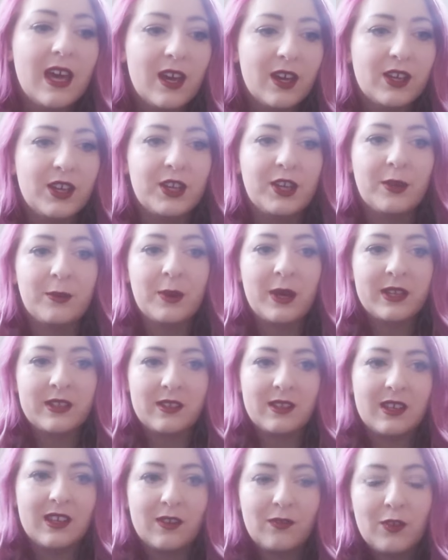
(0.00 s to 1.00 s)
you know,
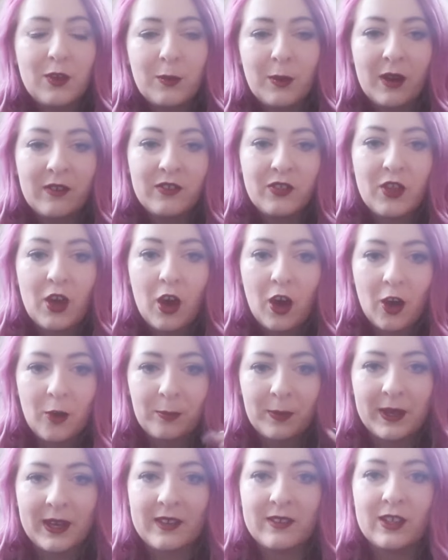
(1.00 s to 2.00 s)
if you are in the
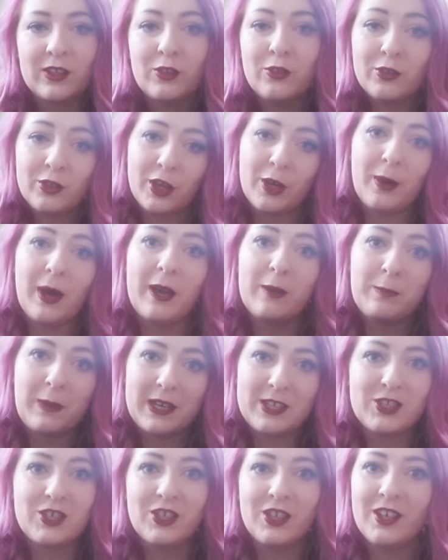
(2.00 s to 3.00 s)
hobby, then you'll know how
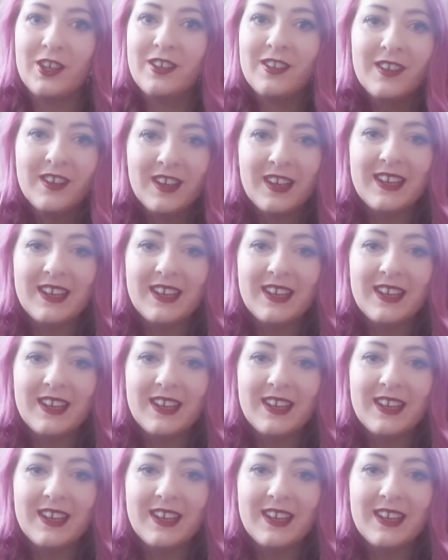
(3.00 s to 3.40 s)
passionate,